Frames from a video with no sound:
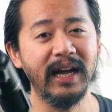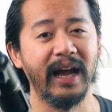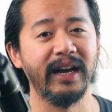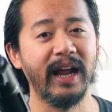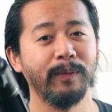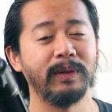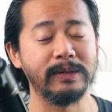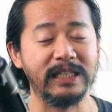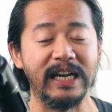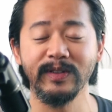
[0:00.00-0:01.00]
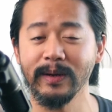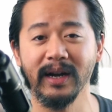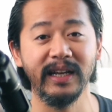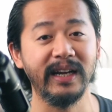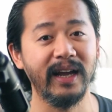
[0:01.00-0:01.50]
and help them save some
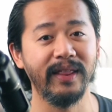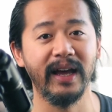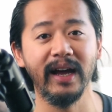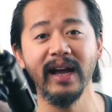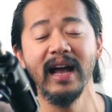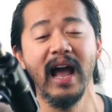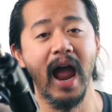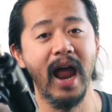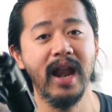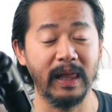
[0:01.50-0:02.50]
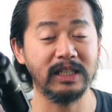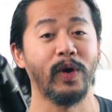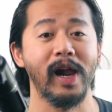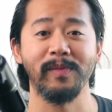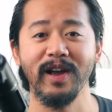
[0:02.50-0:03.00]
money here and there. And that's
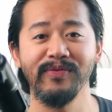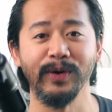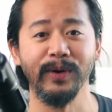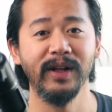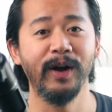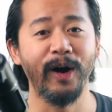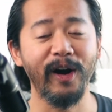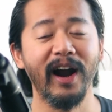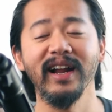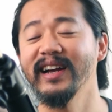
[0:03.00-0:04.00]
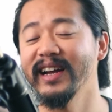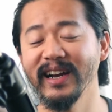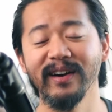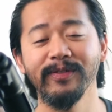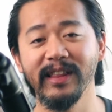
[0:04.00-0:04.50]
what I'm here for. Alright,
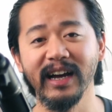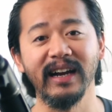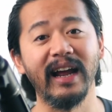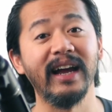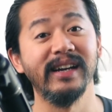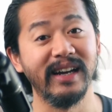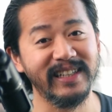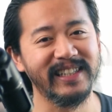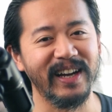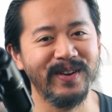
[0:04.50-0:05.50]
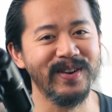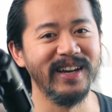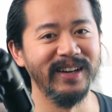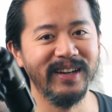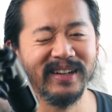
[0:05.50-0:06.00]
enough of that and let's get cooking.